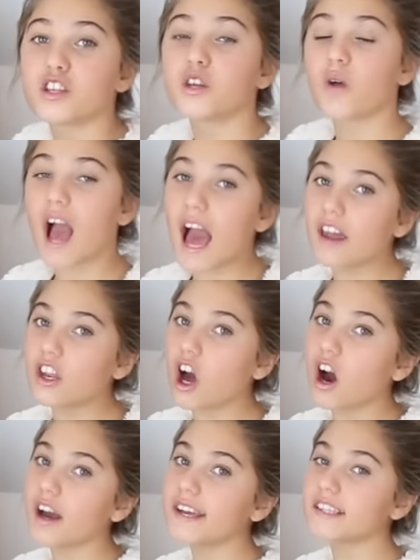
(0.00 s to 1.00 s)
So at
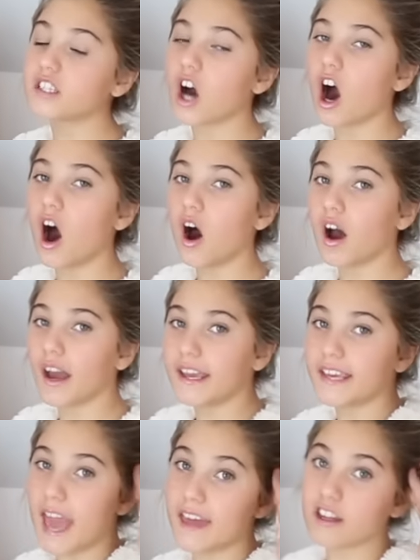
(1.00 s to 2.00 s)
night,
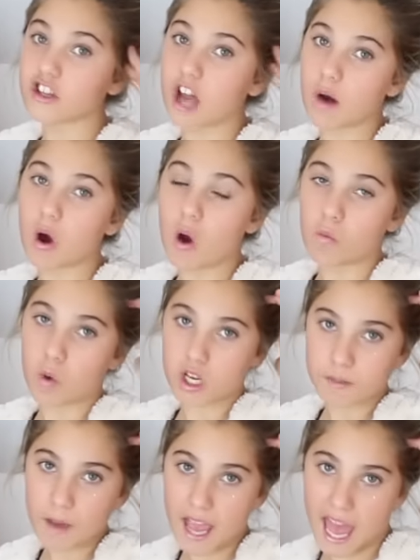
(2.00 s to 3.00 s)
I get in the shower and
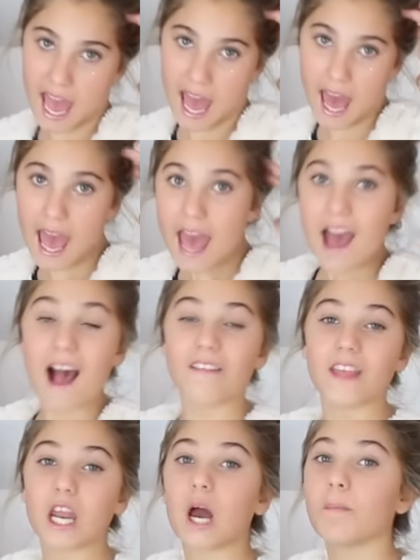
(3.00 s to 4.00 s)
wash my hair,
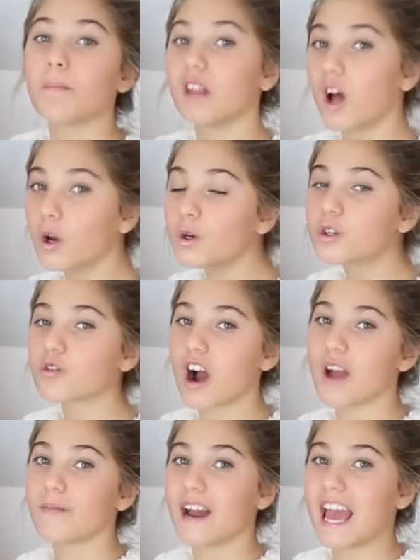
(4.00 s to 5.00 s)
and then I blow
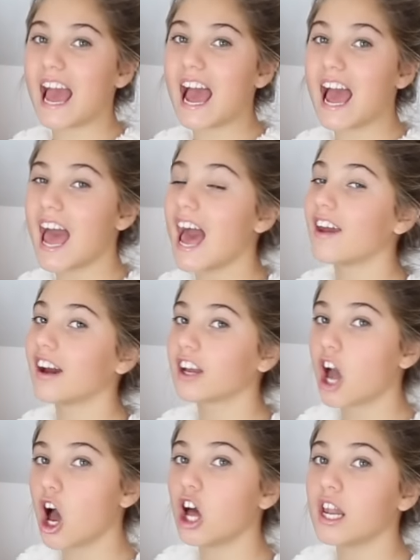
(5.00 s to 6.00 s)
dry my hair and I
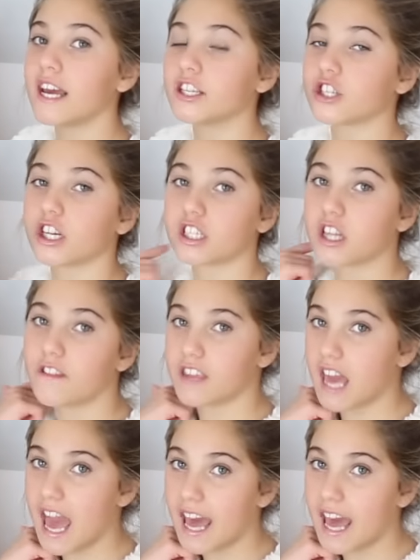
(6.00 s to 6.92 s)
curl it just at the